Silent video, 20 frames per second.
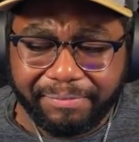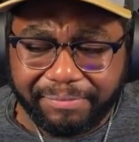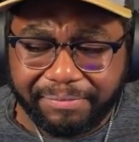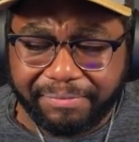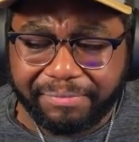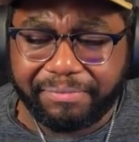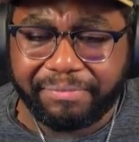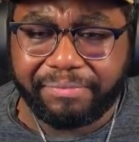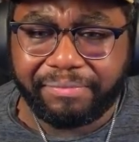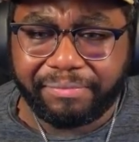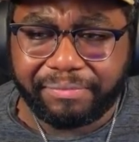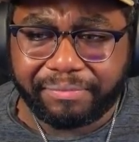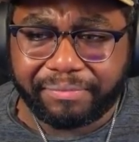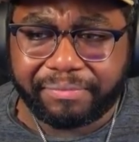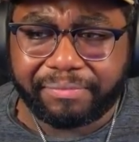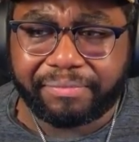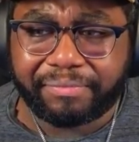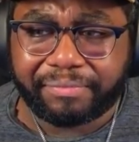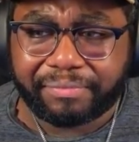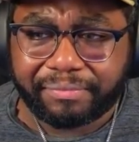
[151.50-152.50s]
I
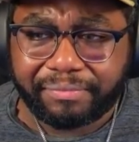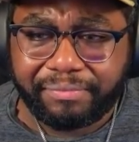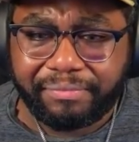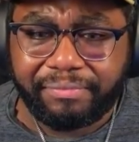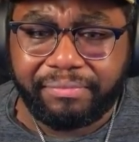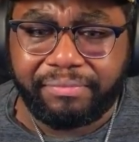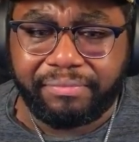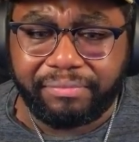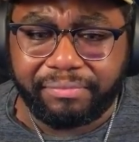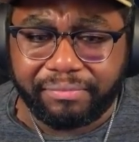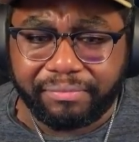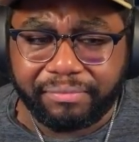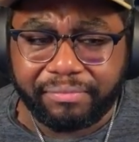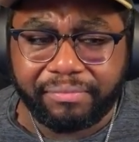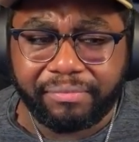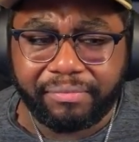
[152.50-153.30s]
gotta do is holler.